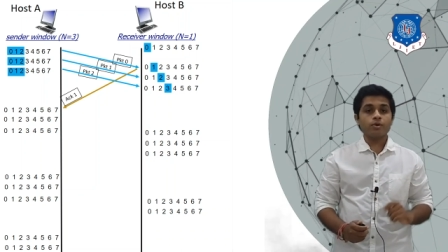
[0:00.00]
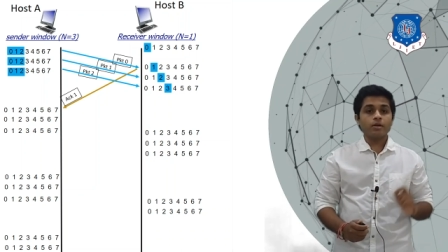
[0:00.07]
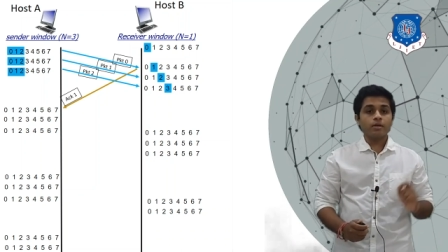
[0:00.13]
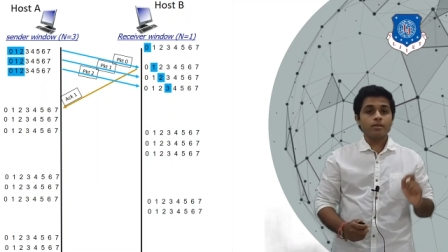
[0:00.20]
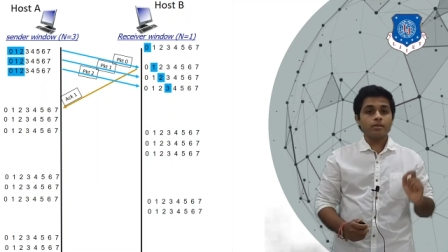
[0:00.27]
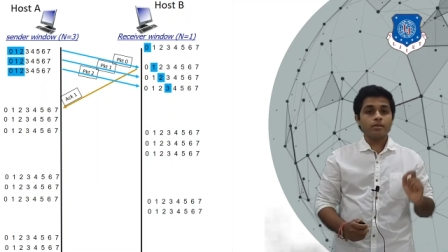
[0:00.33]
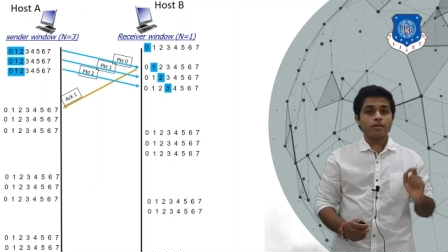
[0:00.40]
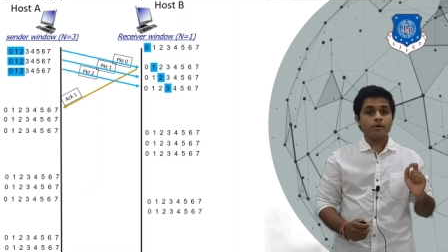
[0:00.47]

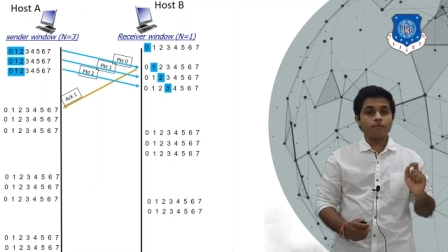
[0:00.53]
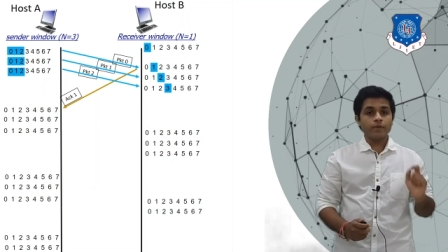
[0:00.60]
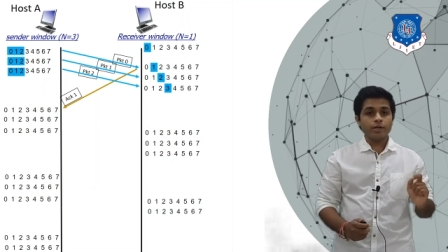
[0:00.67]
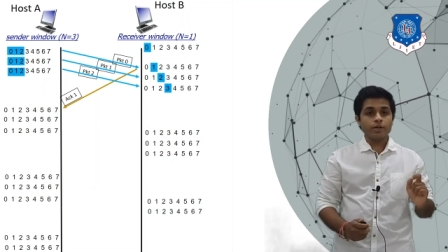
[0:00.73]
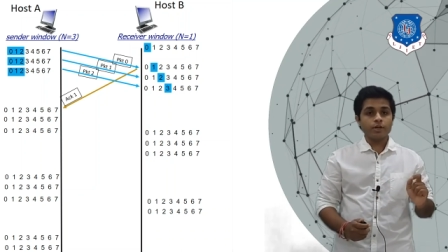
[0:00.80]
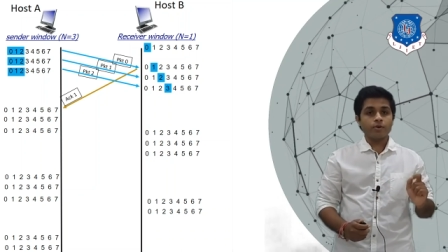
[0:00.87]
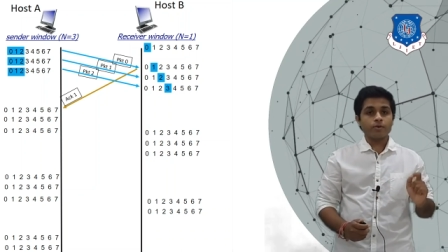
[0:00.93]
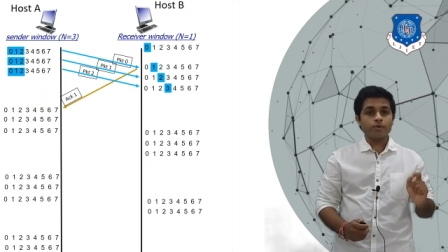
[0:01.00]
the
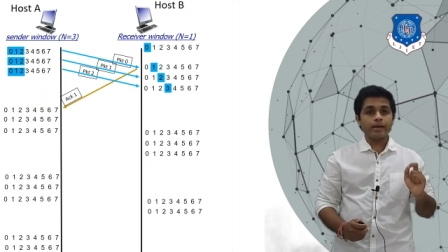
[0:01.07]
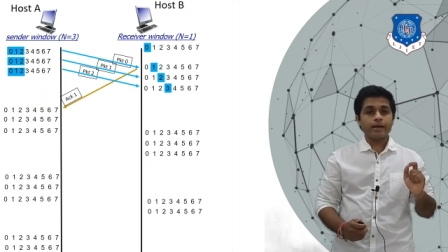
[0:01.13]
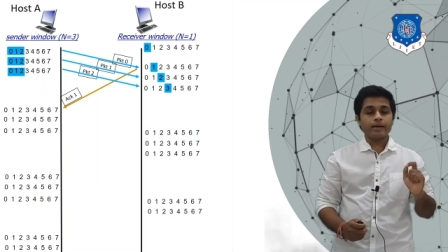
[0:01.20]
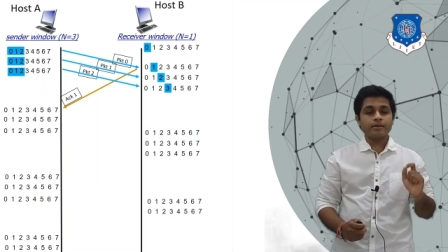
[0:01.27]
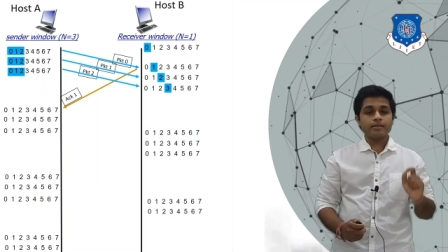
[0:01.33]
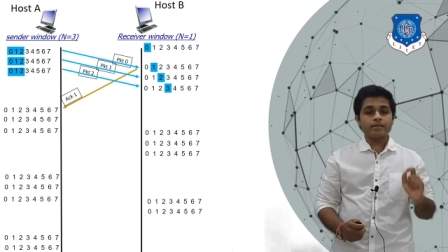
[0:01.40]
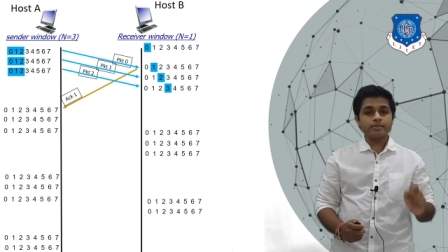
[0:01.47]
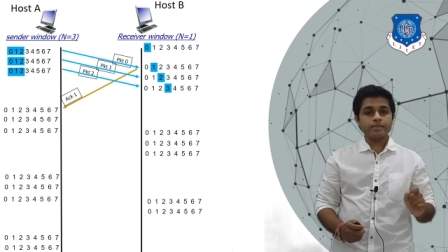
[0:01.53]
window
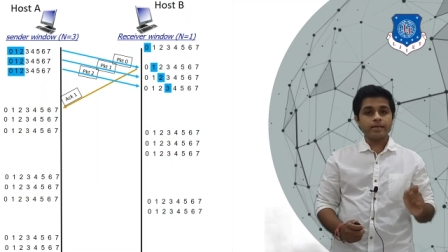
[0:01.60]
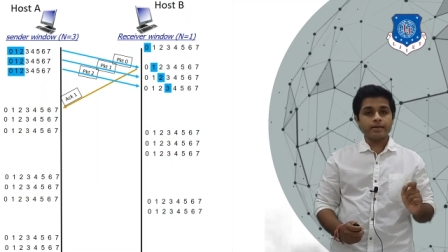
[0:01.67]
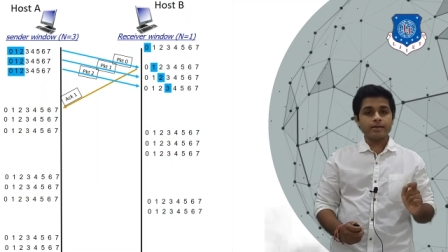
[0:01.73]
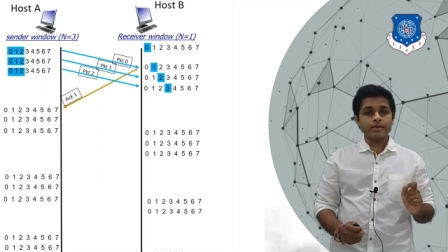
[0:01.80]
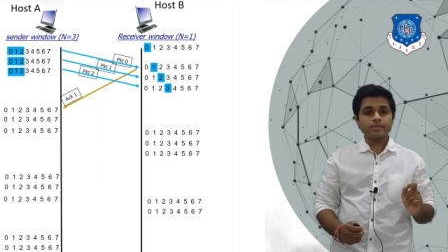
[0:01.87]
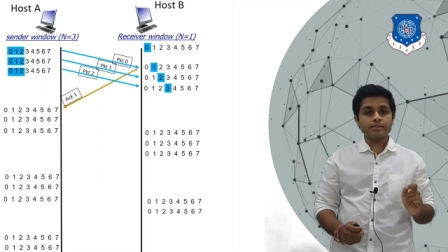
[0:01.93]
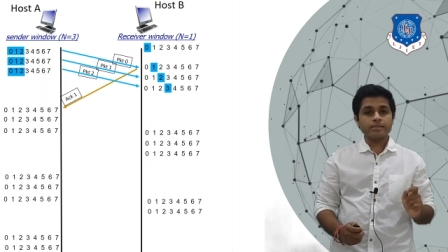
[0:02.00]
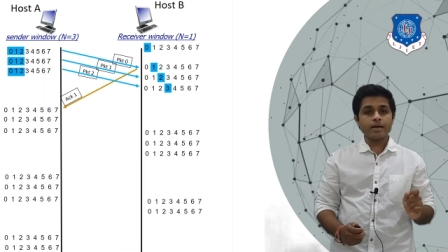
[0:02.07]
at the sender
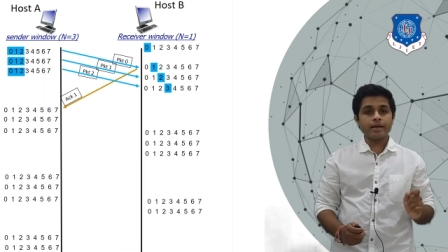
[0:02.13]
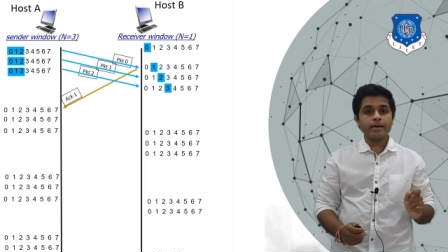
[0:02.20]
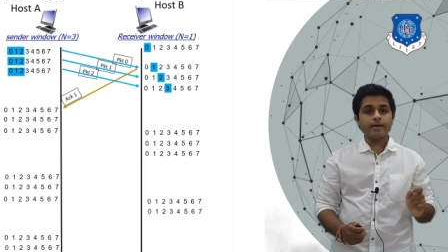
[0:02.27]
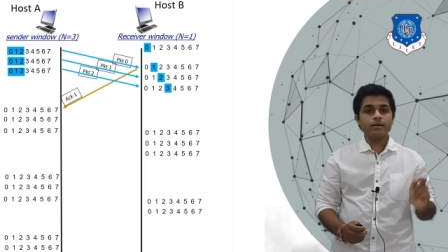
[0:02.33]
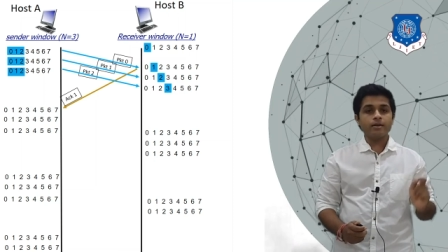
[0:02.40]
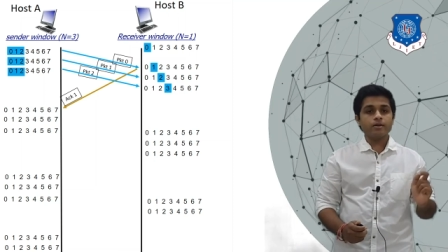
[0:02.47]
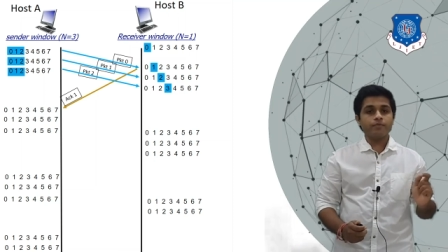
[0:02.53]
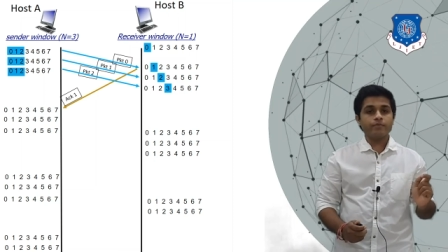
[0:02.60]
side
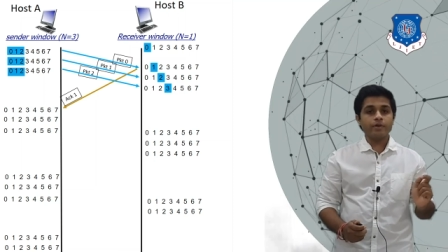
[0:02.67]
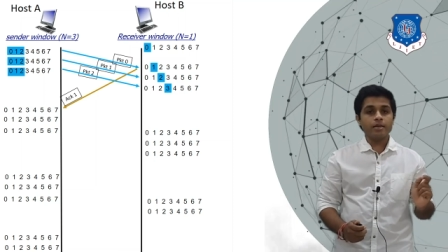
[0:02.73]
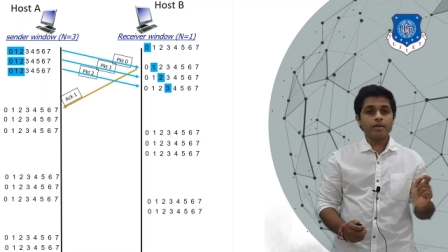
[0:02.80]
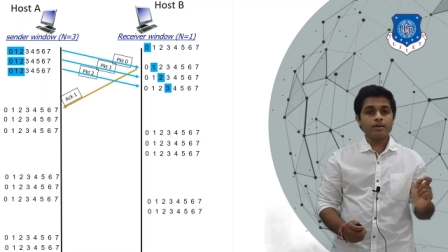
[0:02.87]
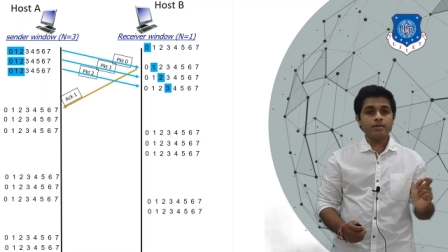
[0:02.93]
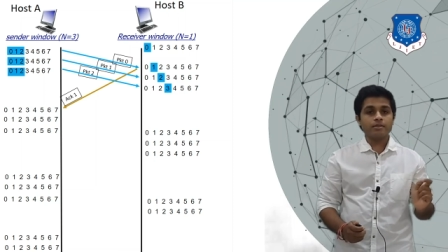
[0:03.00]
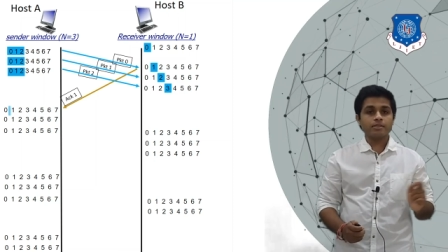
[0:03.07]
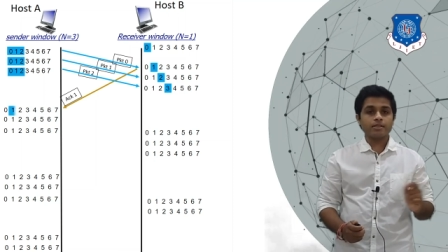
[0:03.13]
will
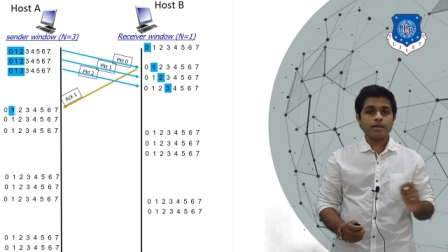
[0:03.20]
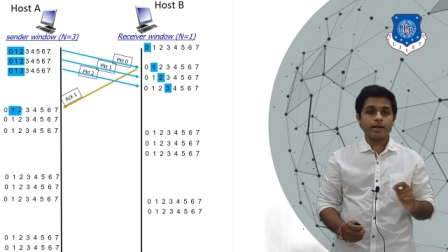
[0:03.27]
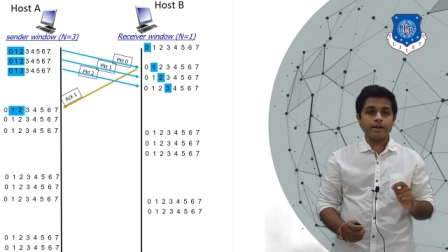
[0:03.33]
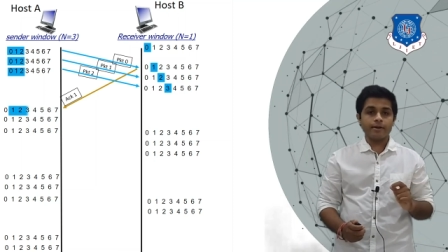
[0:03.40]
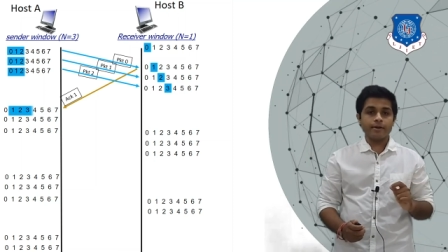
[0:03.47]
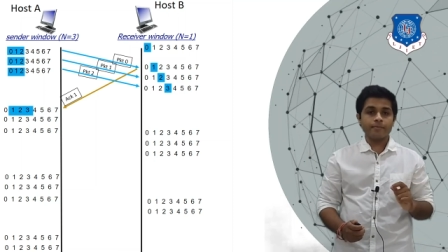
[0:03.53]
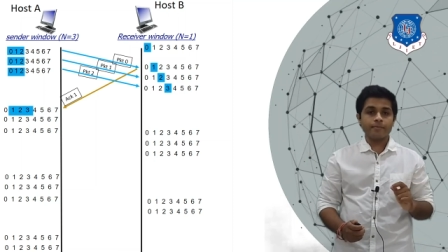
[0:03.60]
slide